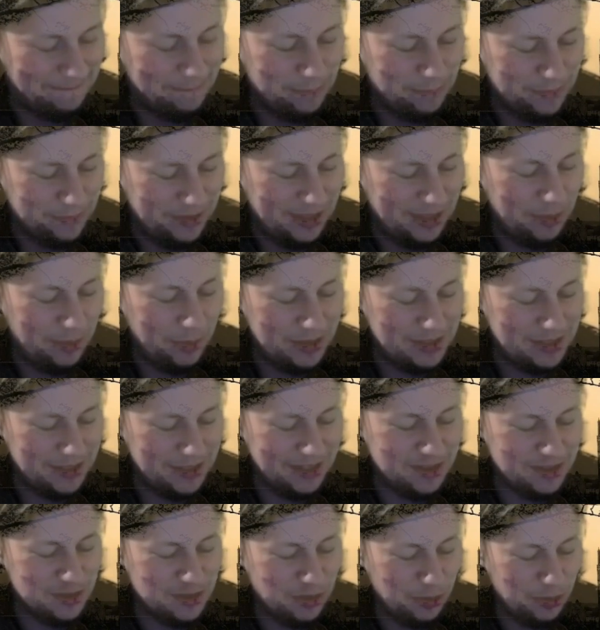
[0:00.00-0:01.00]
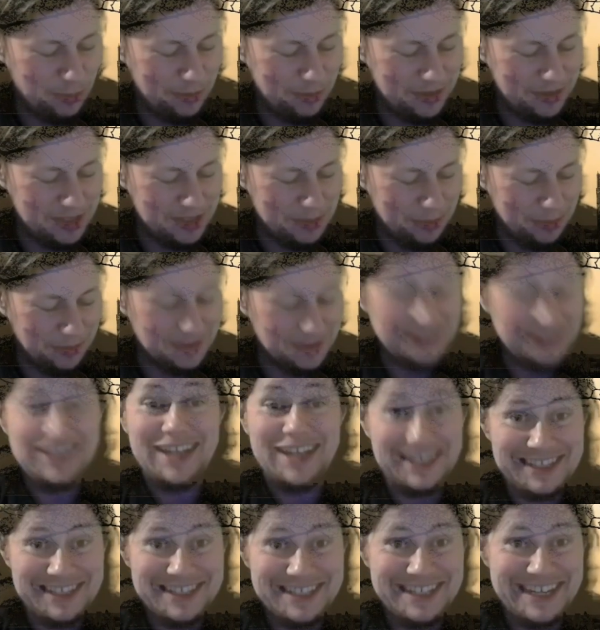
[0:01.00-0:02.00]
It went against all principles.
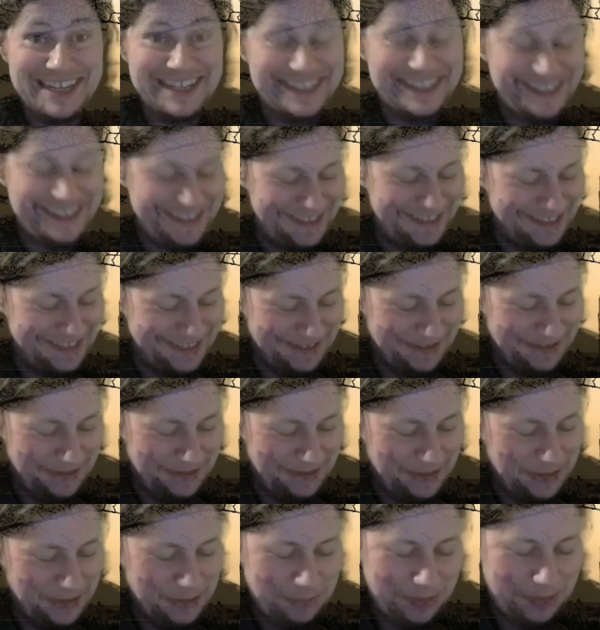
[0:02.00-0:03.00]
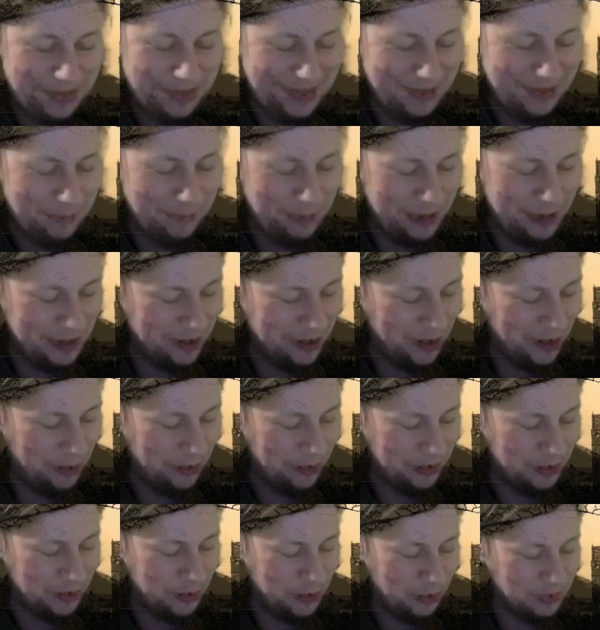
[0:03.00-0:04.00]
Yes, it did! But there would be no
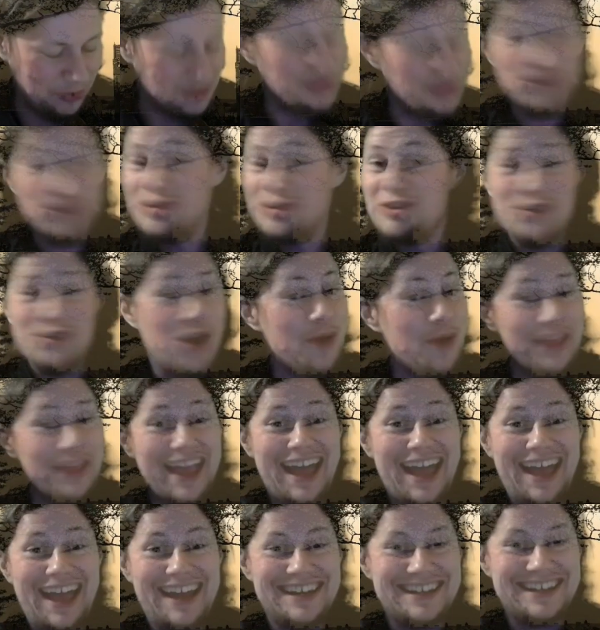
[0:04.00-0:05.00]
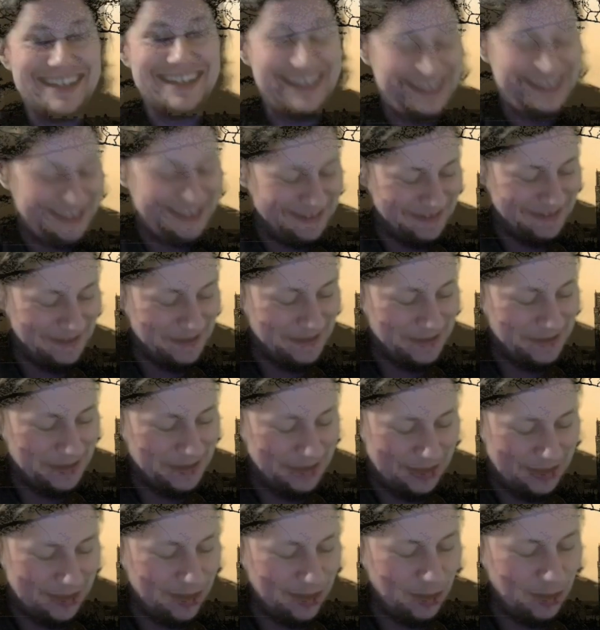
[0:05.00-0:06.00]
other course. No, there hadn't!
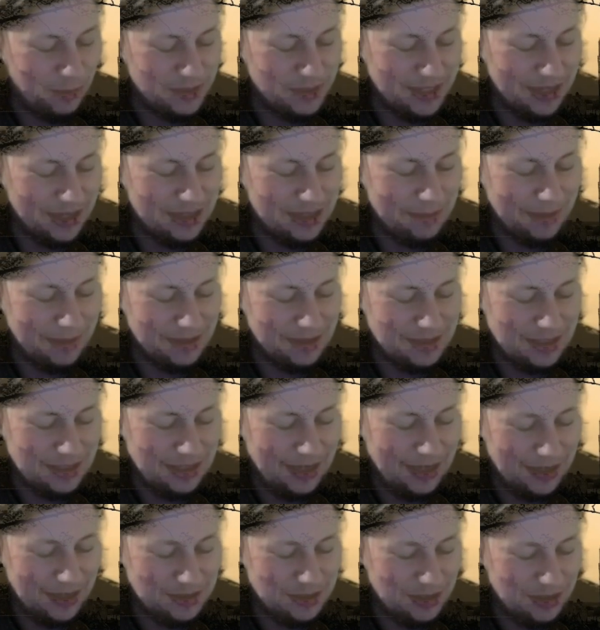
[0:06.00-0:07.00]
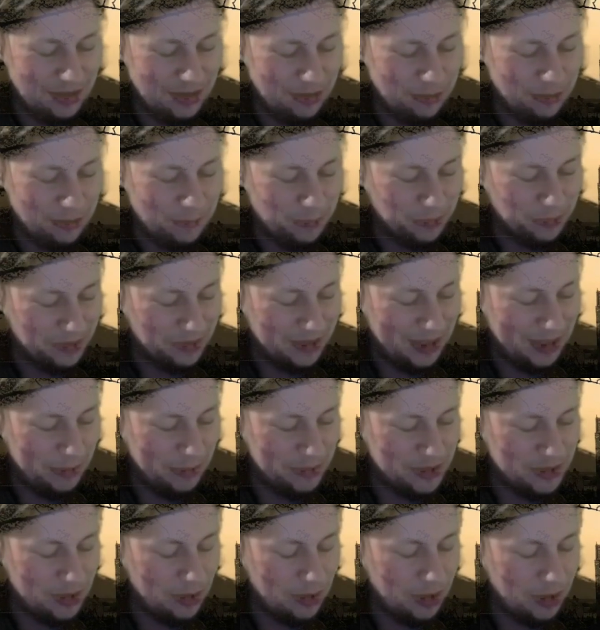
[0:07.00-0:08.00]
The girl was adamant, and he had to know. He was
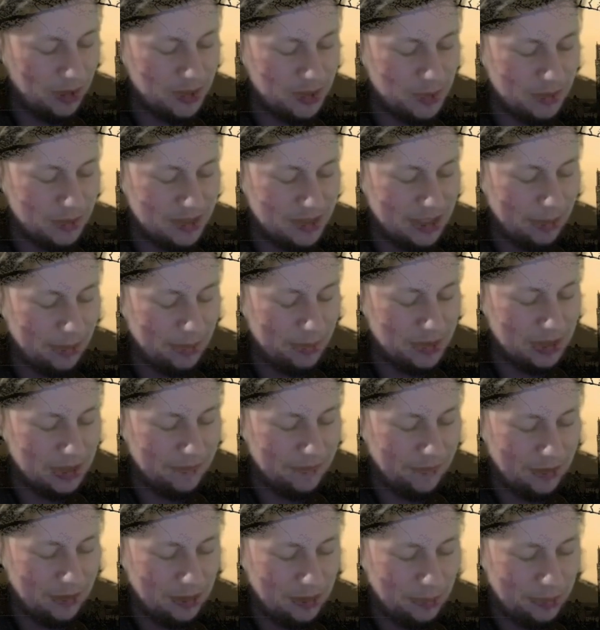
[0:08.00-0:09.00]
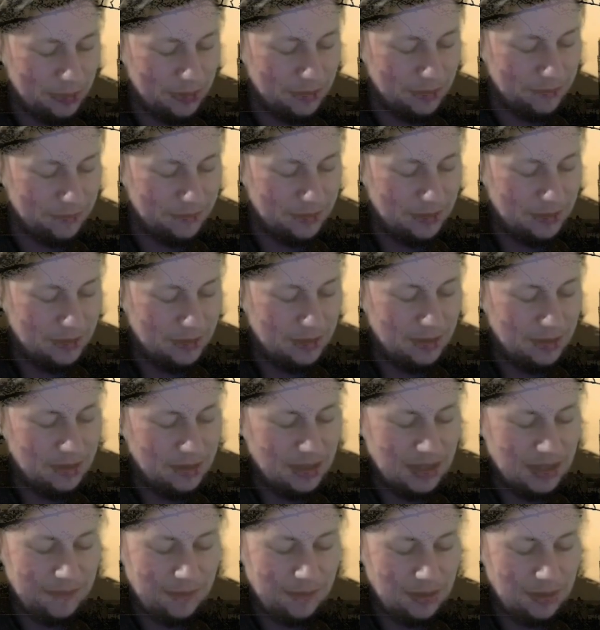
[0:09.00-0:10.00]
so close to establishing final proof.
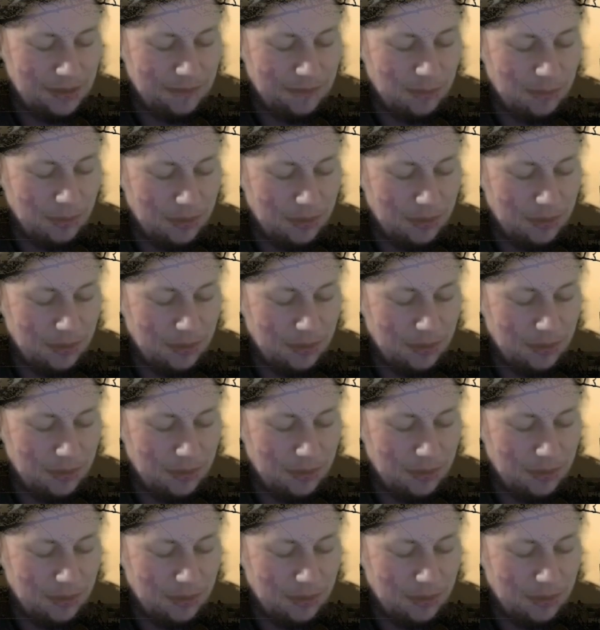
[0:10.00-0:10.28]
If only for one